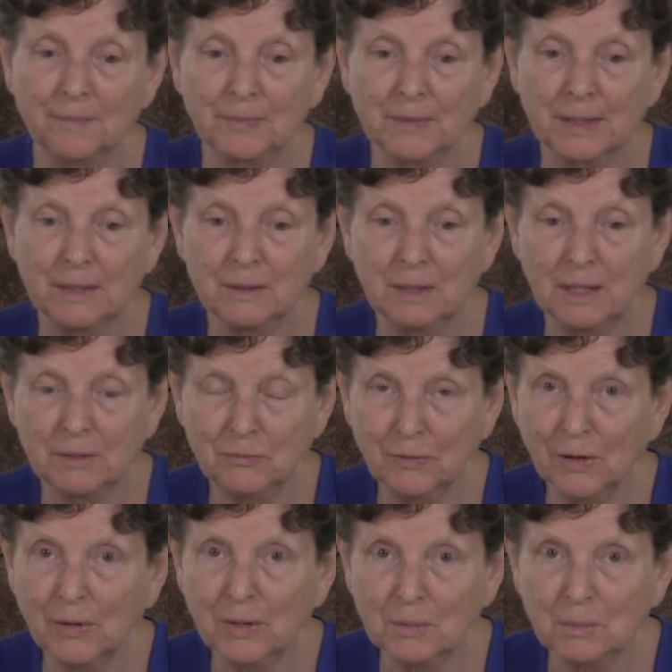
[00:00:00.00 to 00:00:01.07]
in
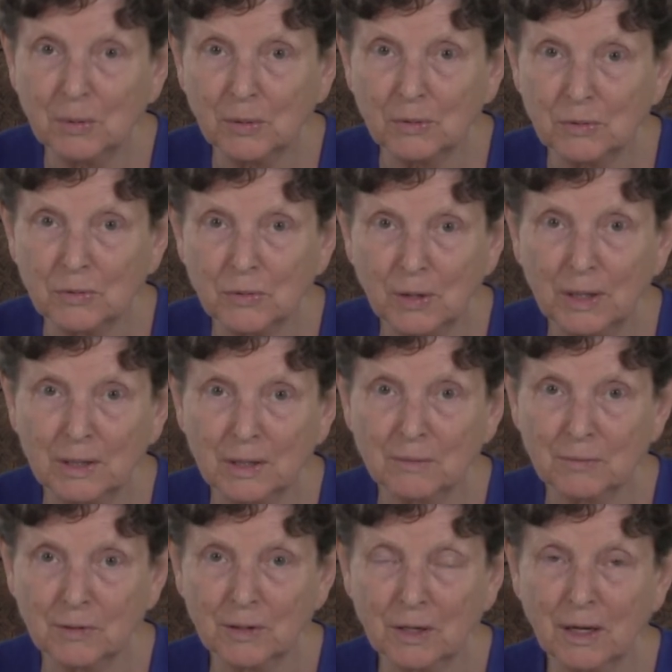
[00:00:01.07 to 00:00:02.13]
very important training
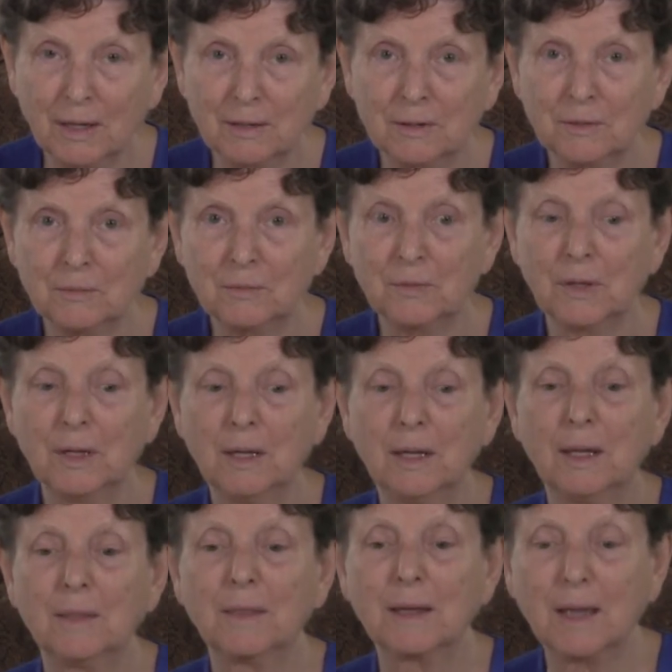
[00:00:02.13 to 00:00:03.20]
for the kind of
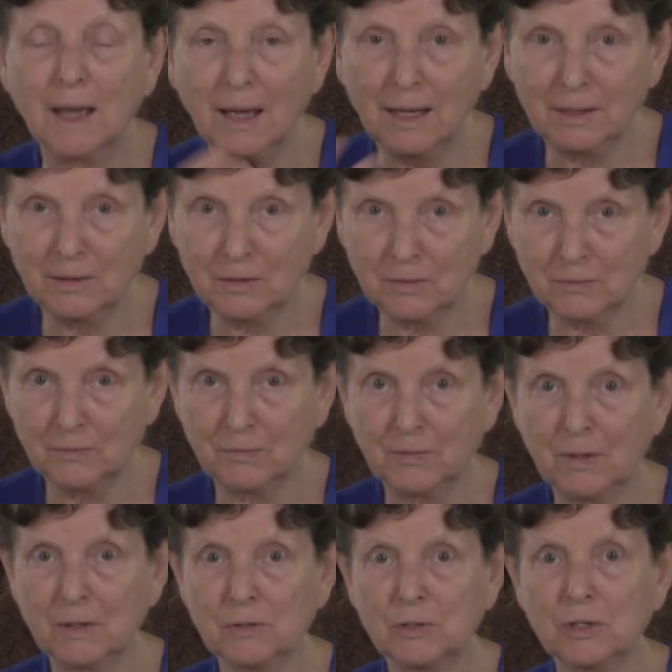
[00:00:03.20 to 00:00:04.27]

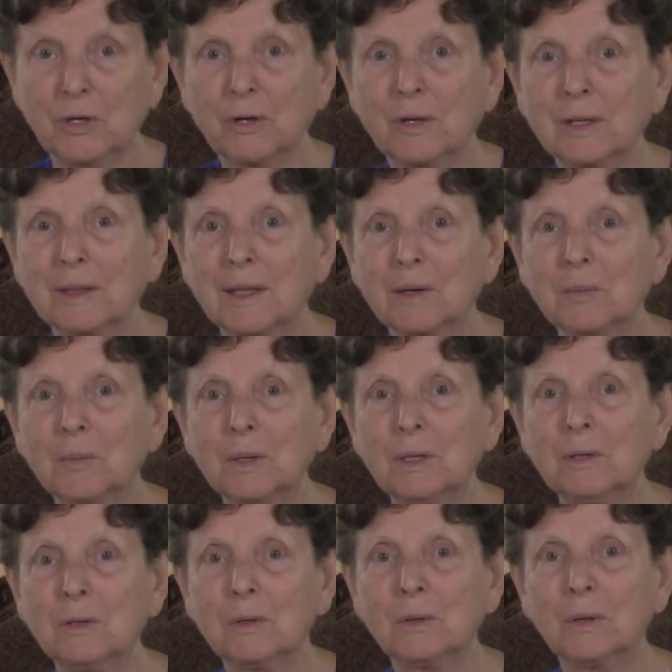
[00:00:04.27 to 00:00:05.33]
sharing that we
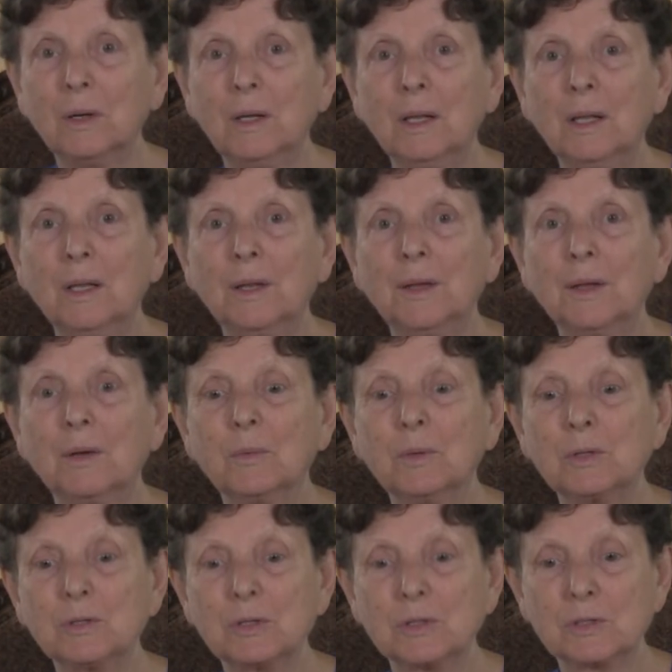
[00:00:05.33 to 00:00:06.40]
do,
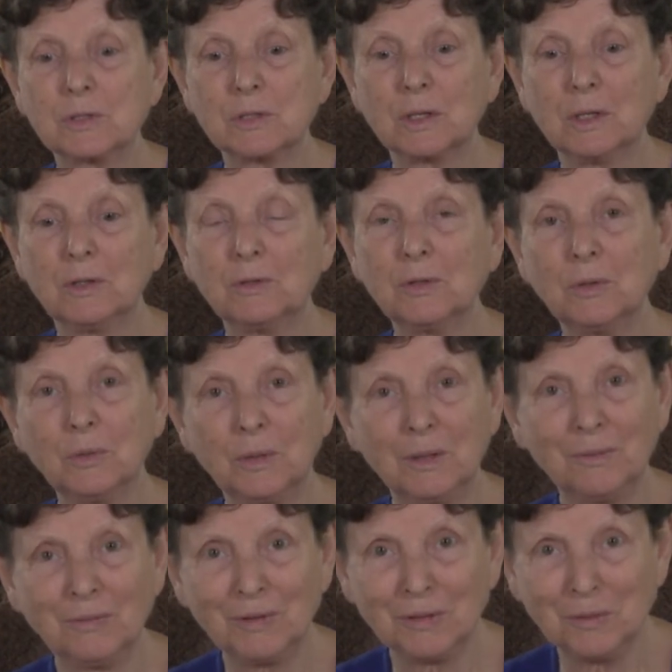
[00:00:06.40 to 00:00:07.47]
which is
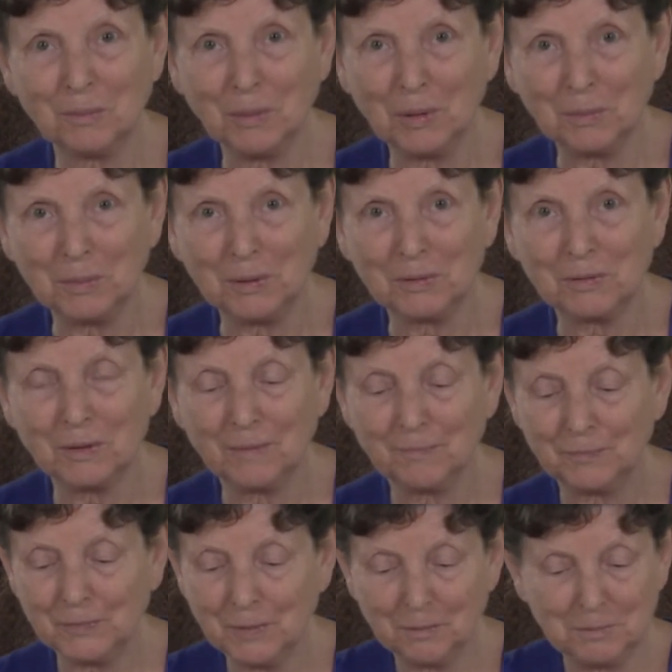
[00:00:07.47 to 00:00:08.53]
intuitive in the moment.
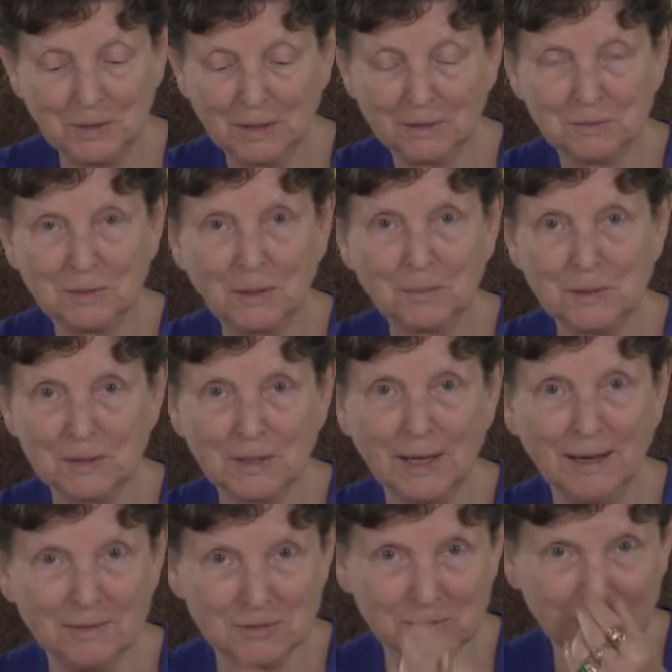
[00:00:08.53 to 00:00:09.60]

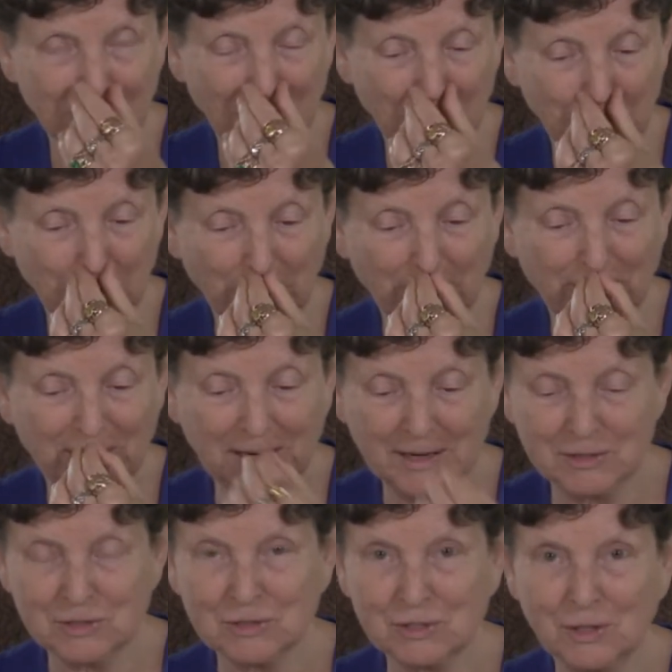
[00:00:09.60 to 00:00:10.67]
Occasionally, on rare
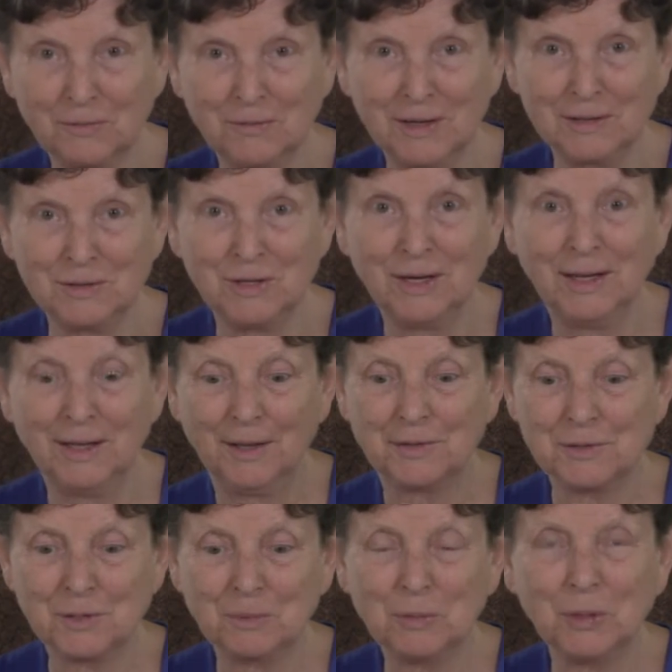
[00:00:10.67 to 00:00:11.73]
occasions, I've had
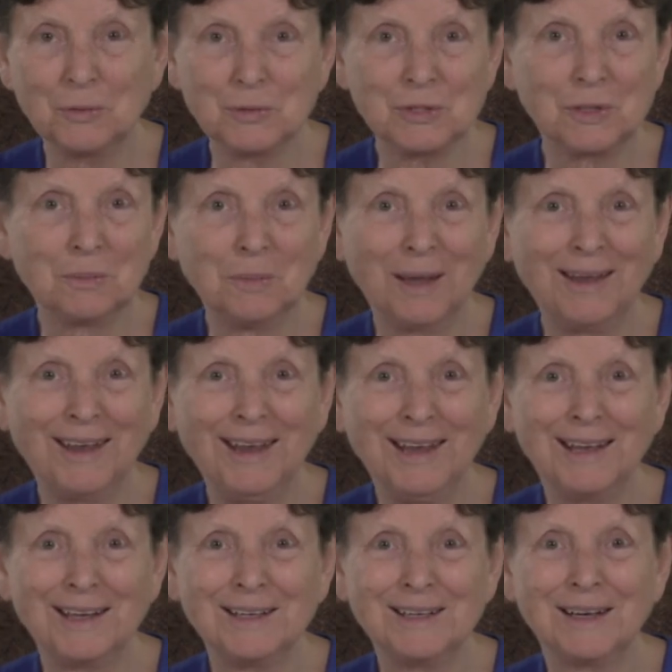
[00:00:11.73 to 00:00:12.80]
some notes in my
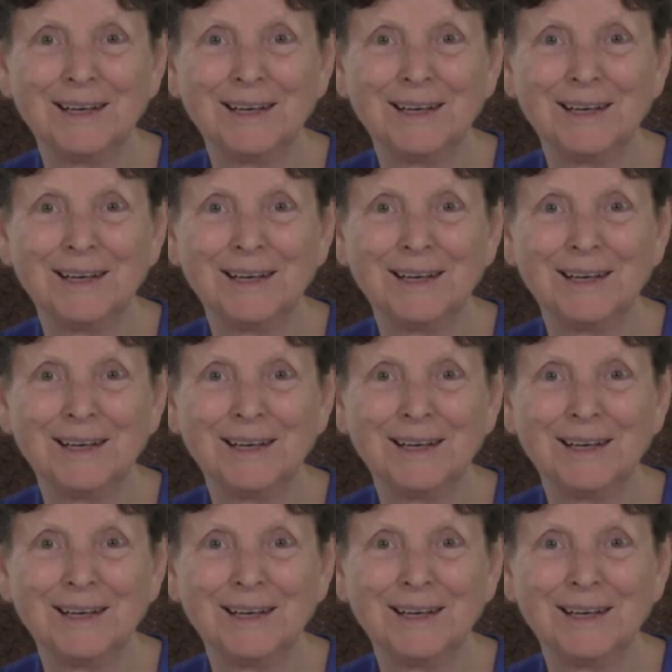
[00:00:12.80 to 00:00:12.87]
hand.